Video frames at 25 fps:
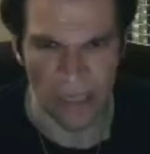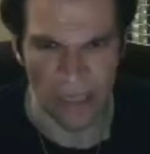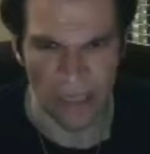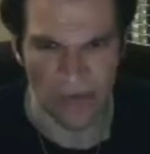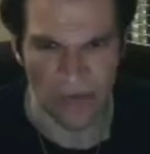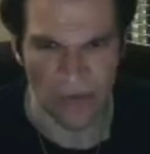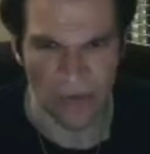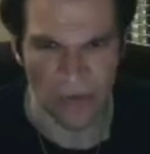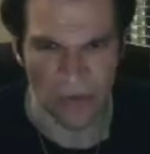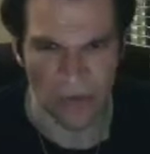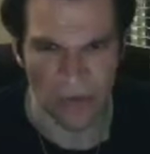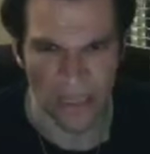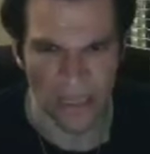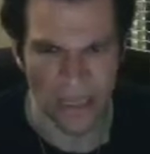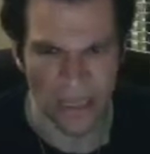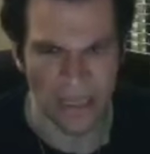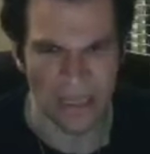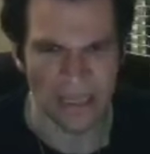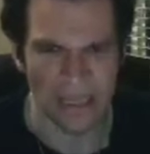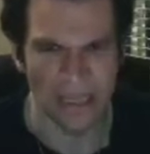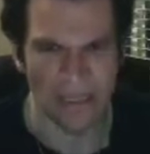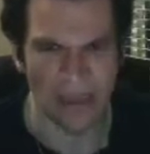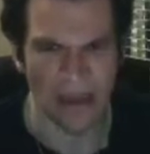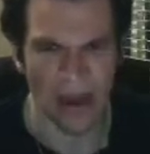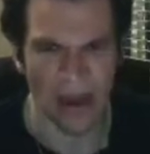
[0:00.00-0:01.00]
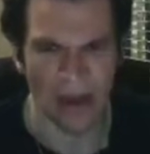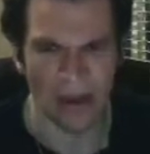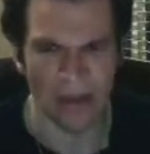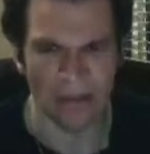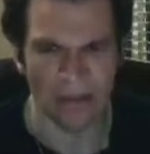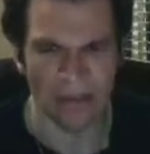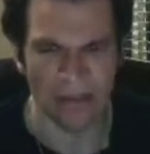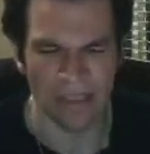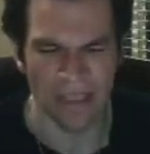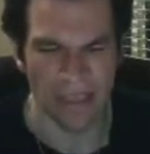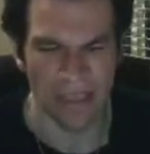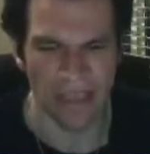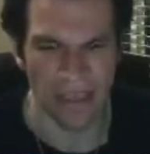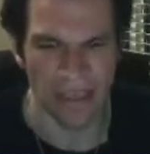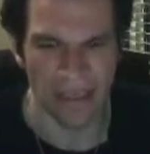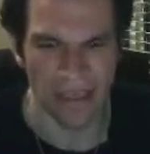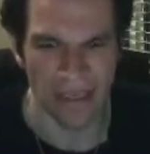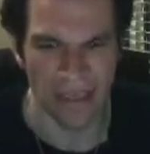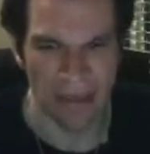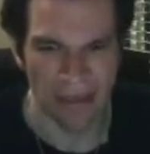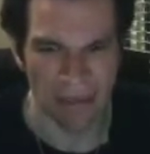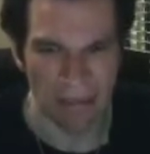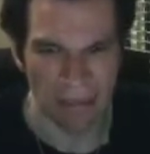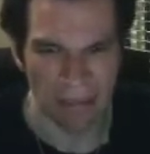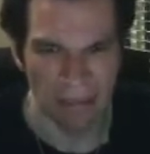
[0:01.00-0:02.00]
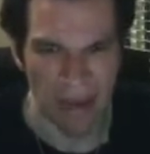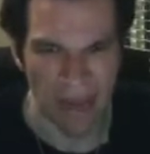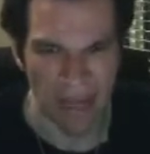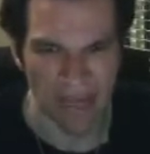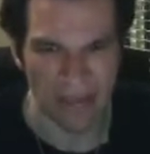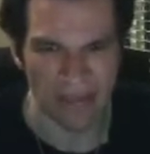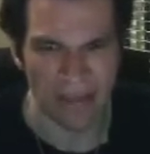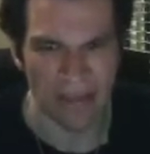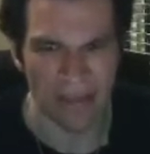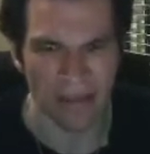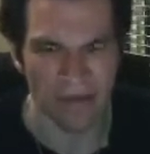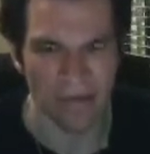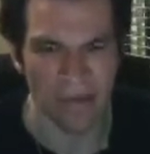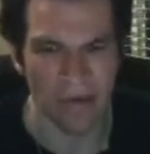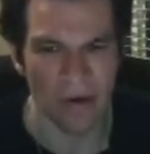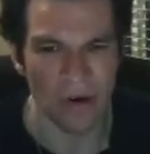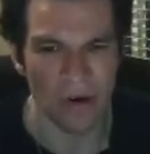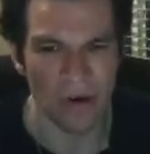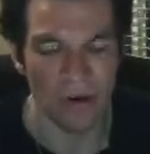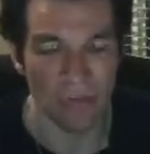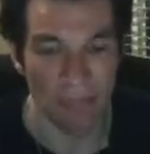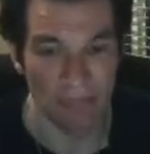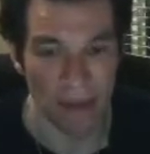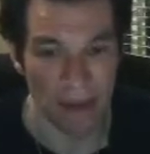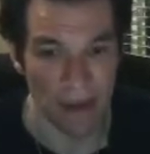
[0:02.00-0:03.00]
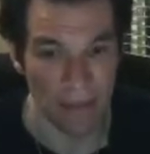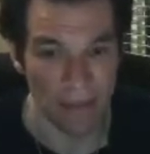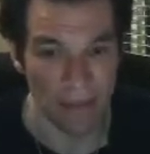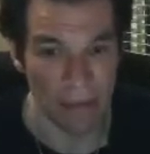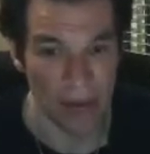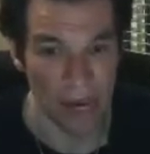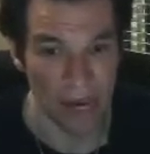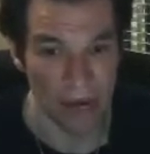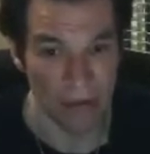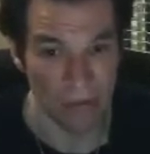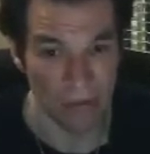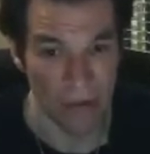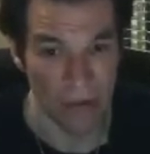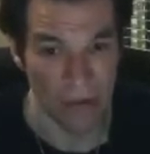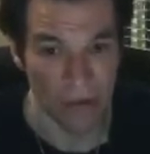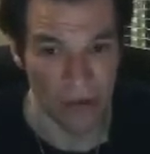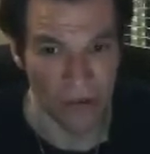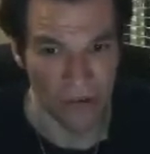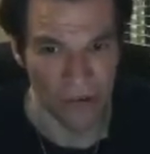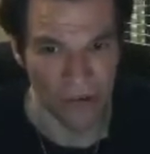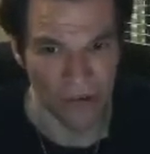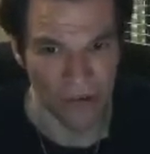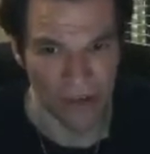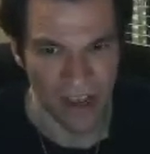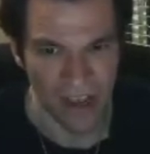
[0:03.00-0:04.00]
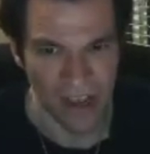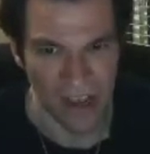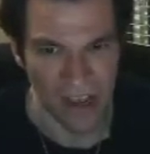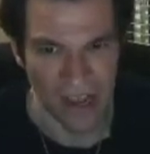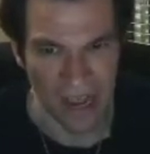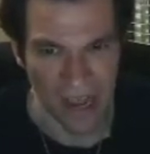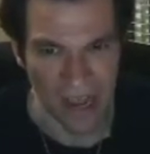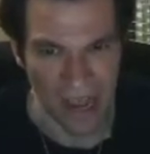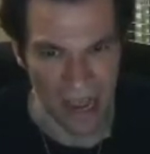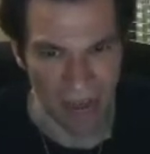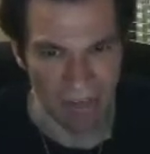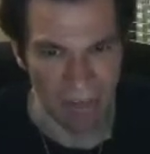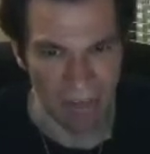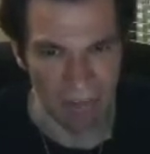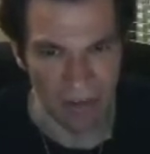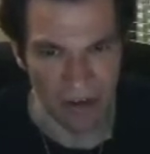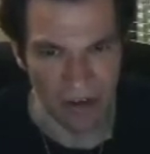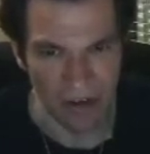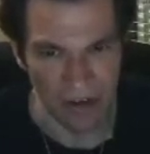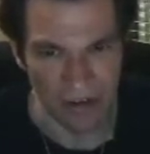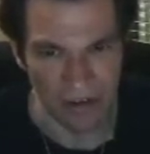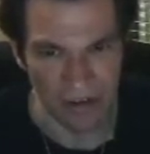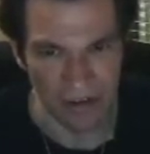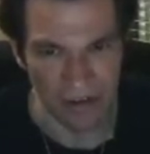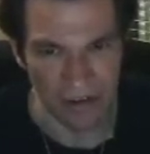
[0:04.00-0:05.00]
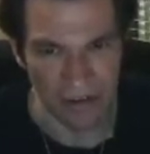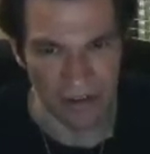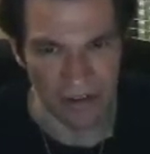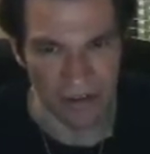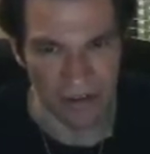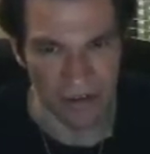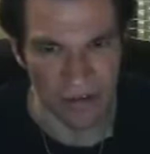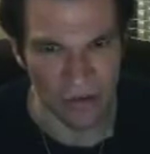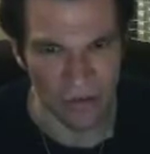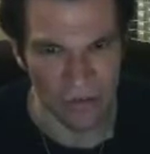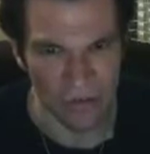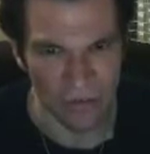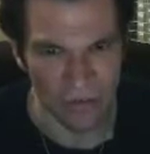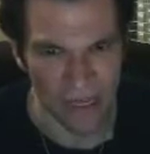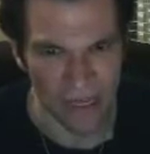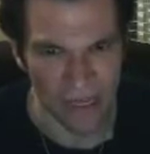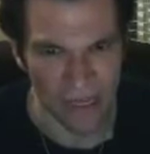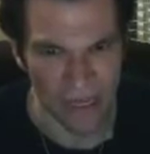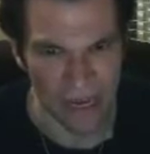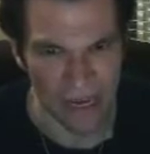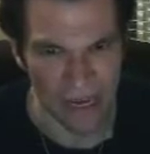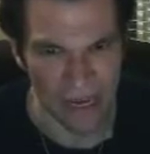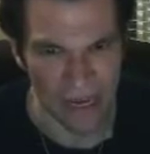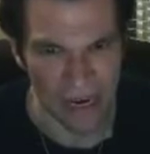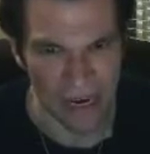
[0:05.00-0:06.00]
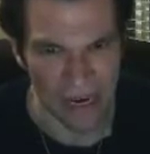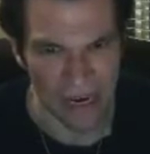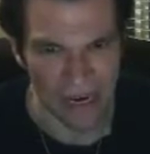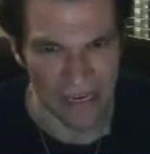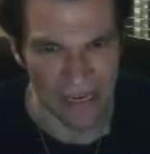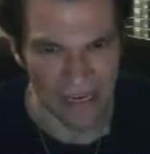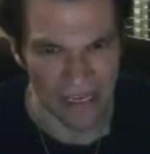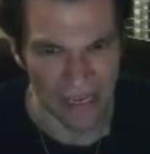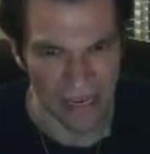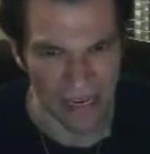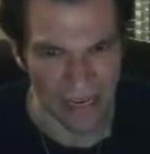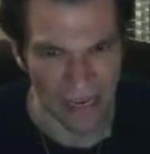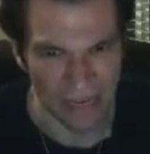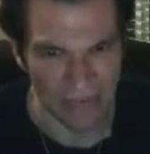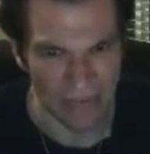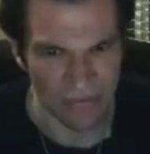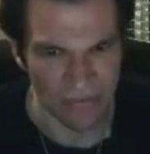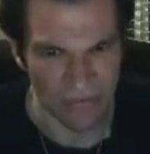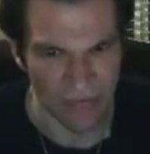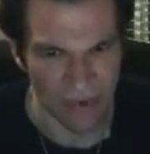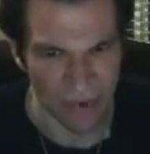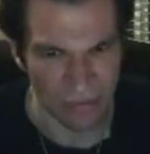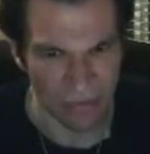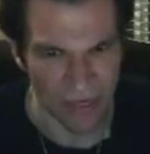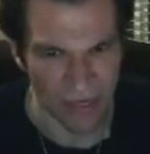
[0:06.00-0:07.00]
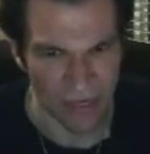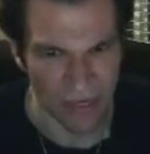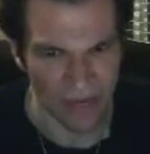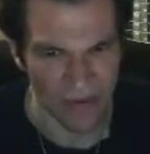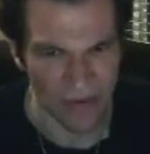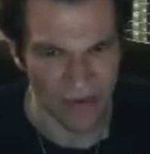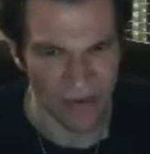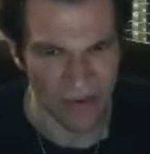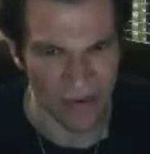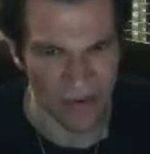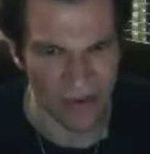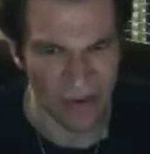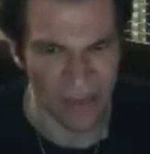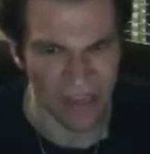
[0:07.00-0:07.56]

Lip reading: If we know the maximum amount of apples we can get from here